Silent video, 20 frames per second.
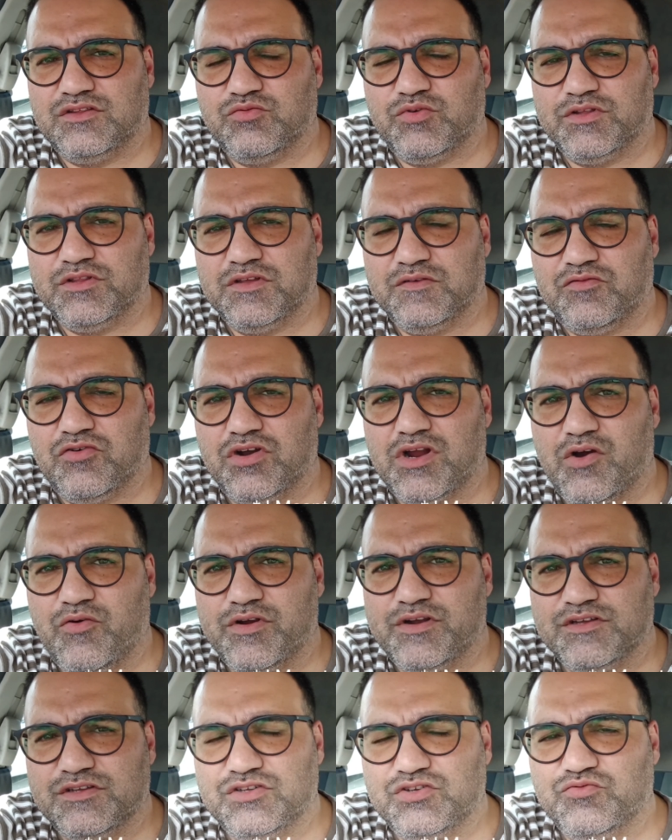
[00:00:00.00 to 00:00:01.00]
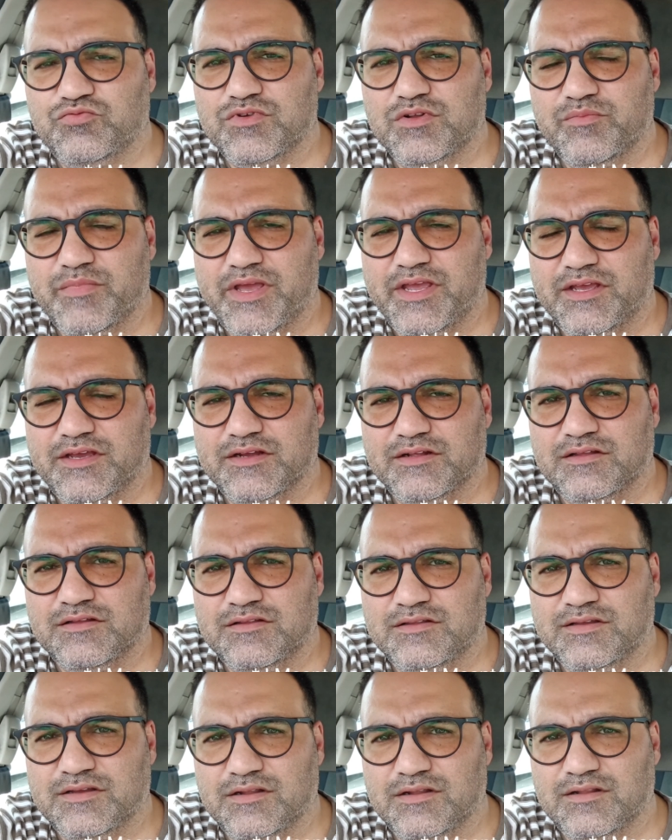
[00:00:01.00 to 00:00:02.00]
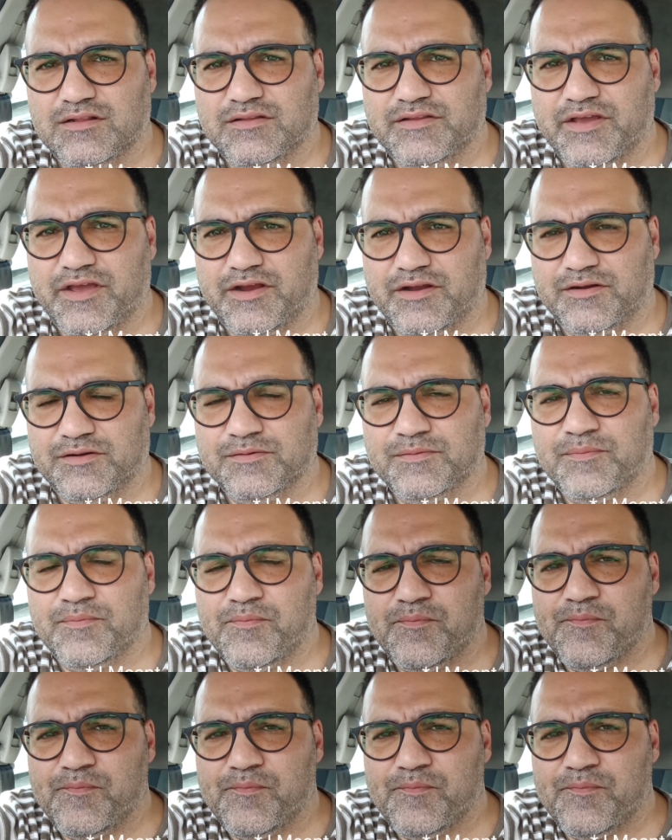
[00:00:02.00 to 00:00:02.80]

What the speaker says: 24 hours you will make it till there